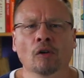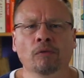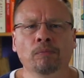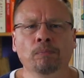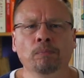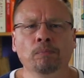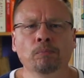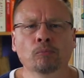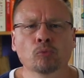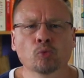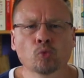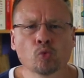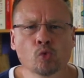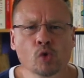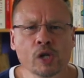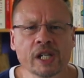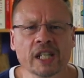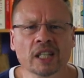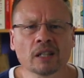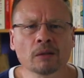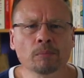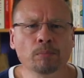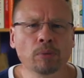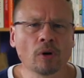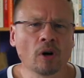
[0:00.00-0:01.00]
of
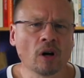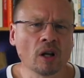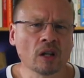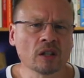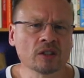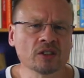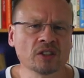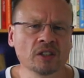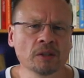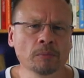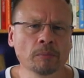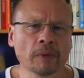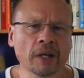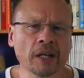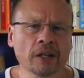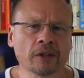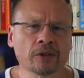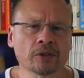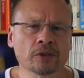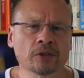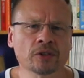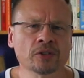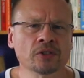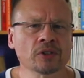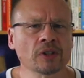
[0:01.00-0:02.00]
real
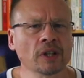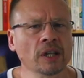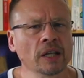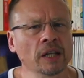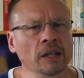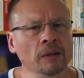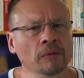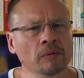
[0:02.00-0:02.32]
policymakers